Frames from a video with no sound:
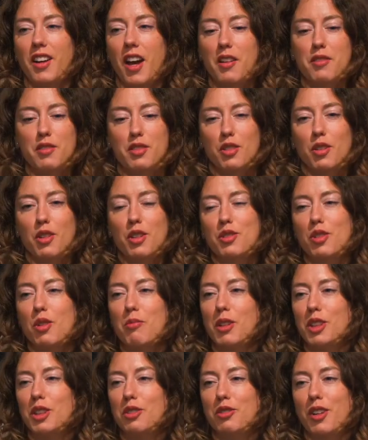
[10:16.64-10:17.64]
It's so
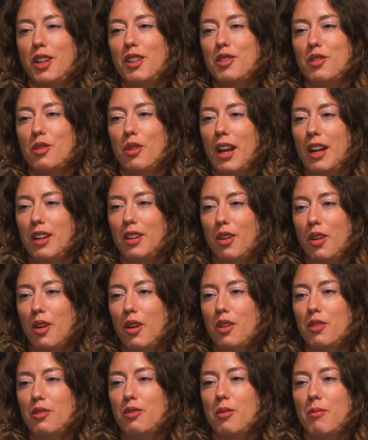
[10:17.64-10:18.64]
much fun to like
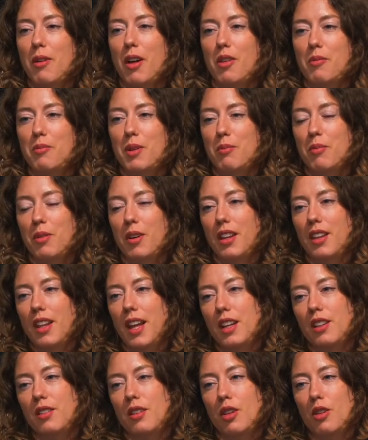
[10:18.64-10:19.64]
learn from other people and
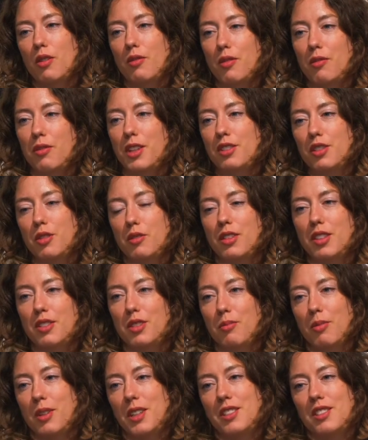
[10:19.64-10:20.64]
like learn from
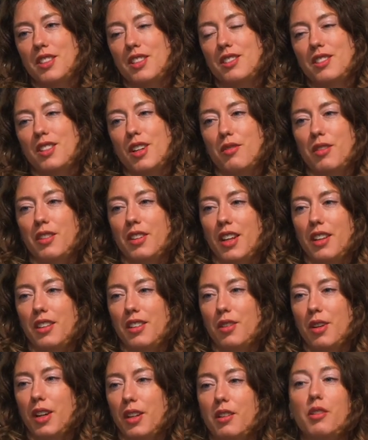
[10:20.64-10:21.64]
disciplines and stuff, and then
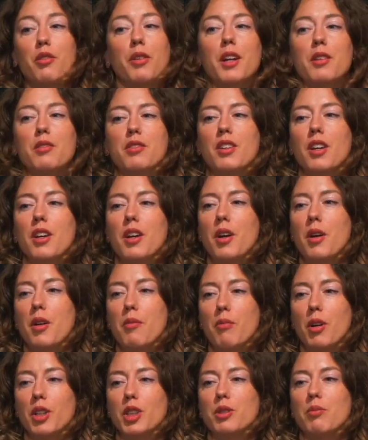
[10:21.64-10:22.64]
you can create
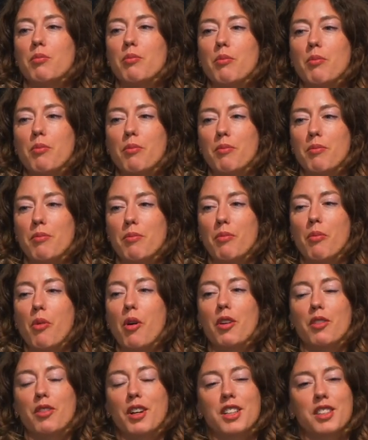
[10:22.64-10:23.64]
much
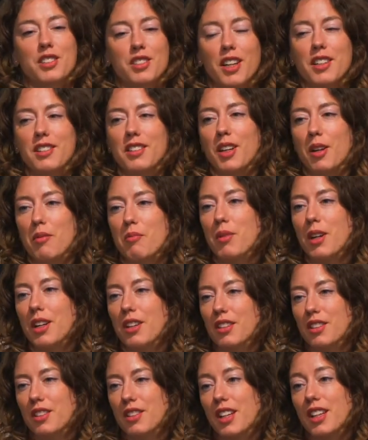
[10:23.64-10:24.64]
more exciting and
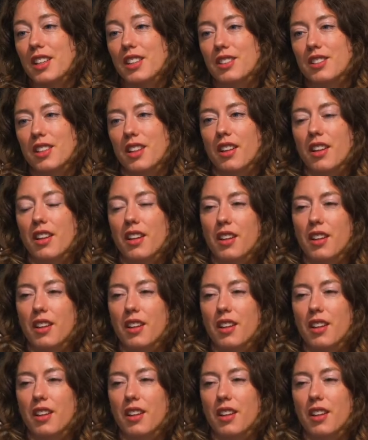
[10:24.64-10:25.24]
bigger things. And